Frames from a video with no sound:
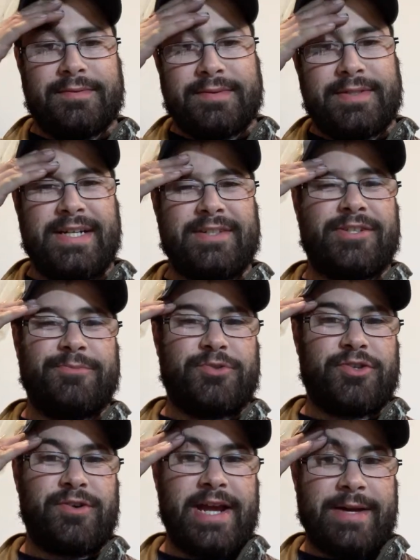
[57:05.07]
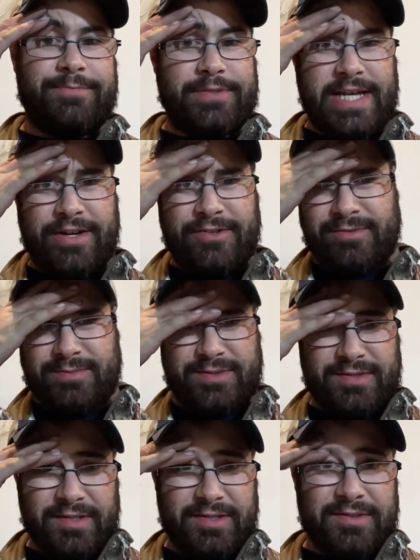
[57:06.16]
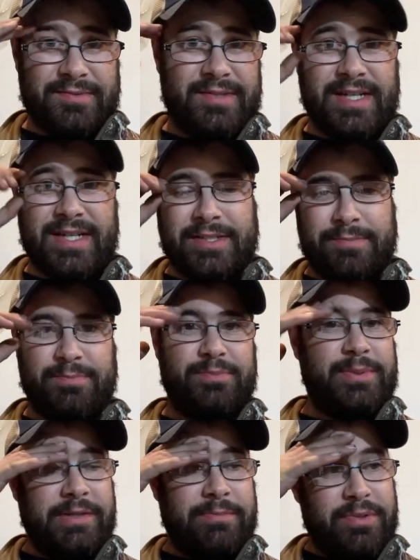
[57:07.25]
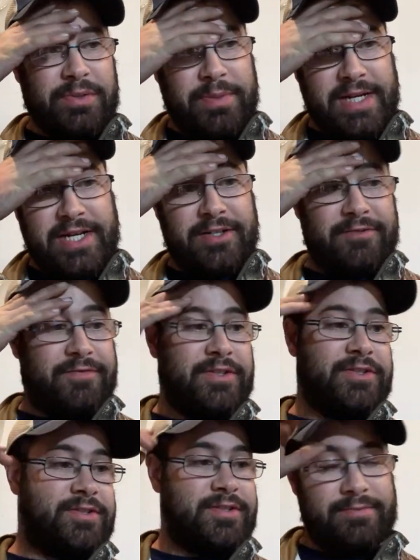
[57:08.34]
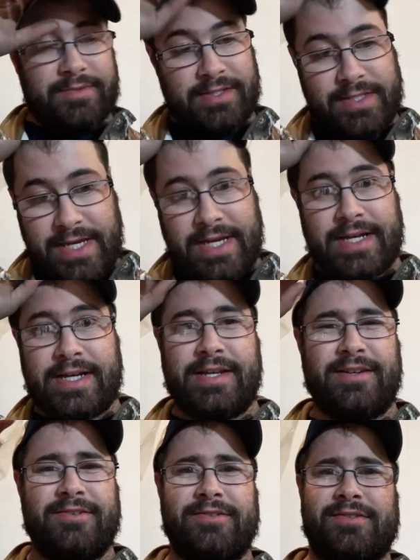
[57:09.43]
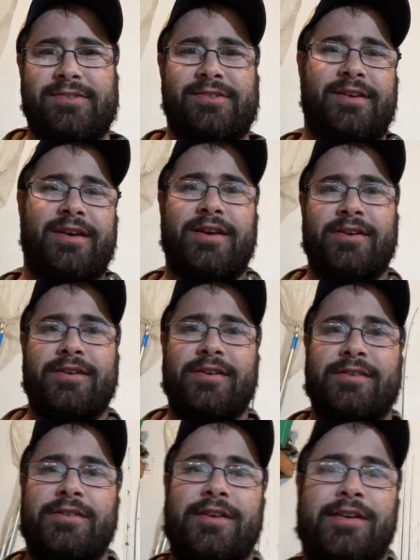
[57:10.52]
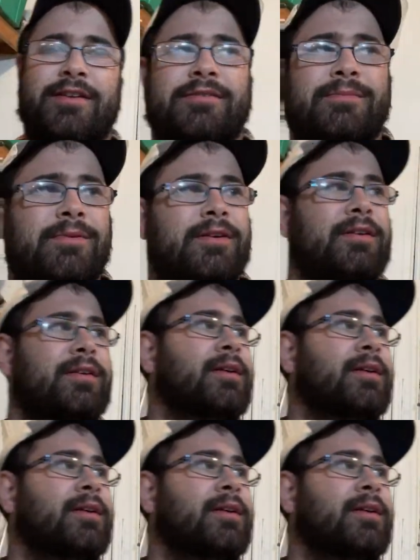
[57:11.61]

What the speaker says: Got some traps out, so guys be prepared for some of that. I know this is the air gun channel, but